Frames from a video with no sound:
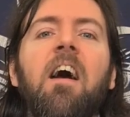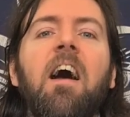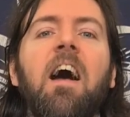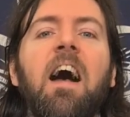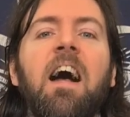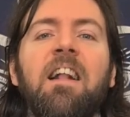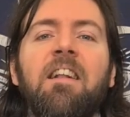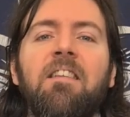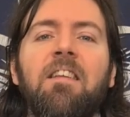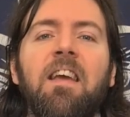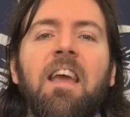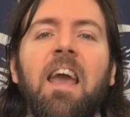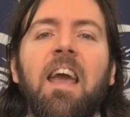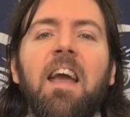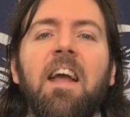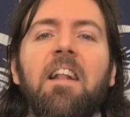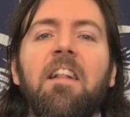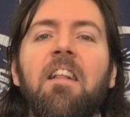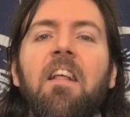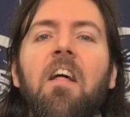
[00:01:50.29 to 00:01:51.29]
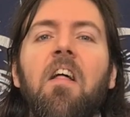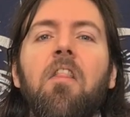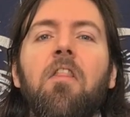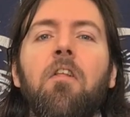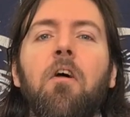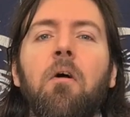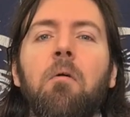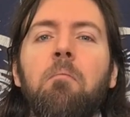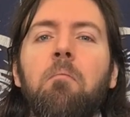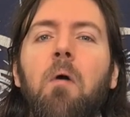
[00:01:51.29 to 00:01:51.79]
And again,
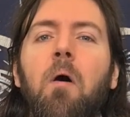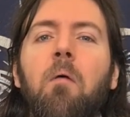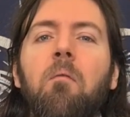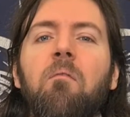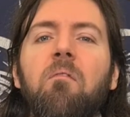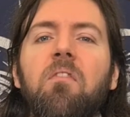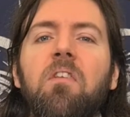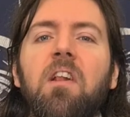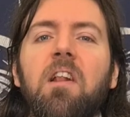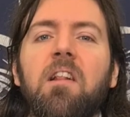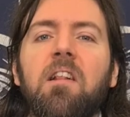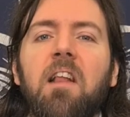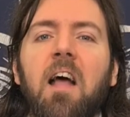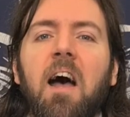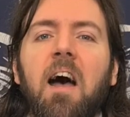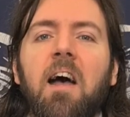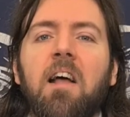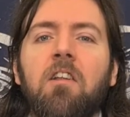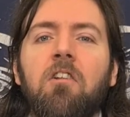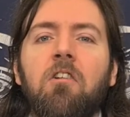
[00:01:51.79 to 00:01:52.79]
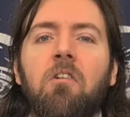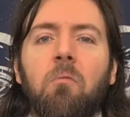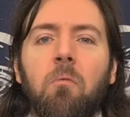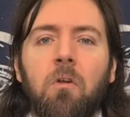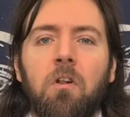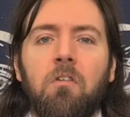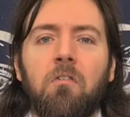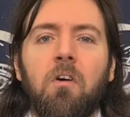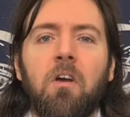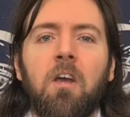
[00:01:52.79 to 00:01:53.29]
their mums and dads
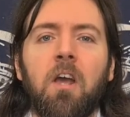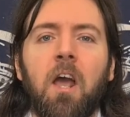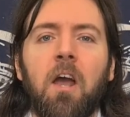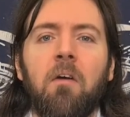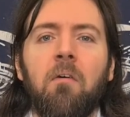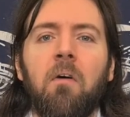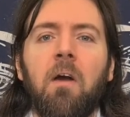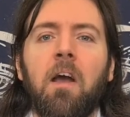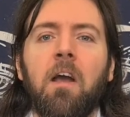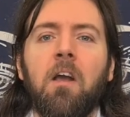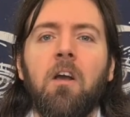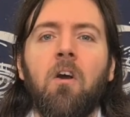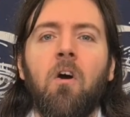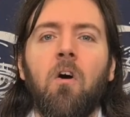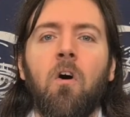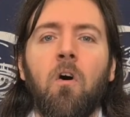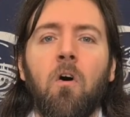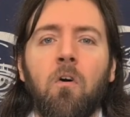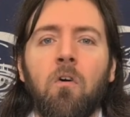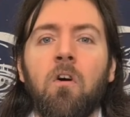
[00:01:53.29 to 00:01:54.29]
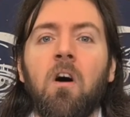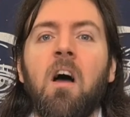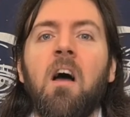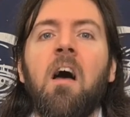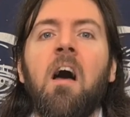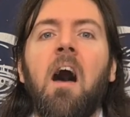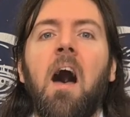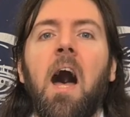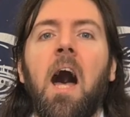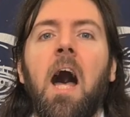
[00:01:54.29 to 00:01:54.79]
would look out and call,
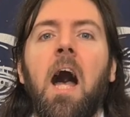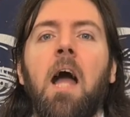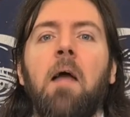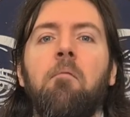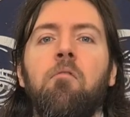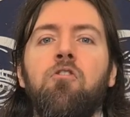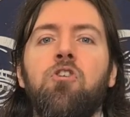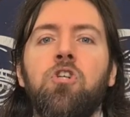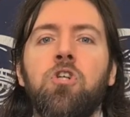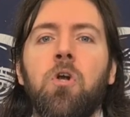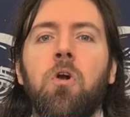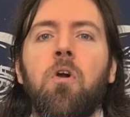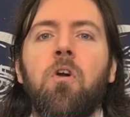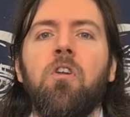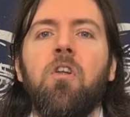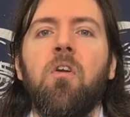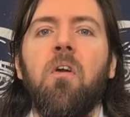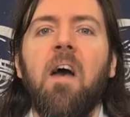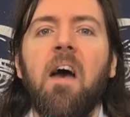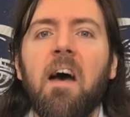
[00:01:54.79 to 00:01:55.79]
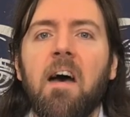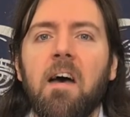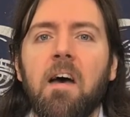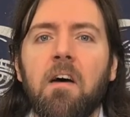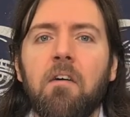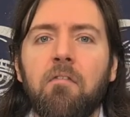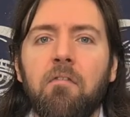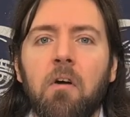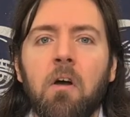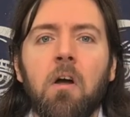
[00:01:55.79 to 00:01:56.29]
I'm sure you
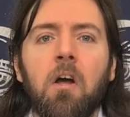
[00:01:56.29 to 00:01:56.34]
have,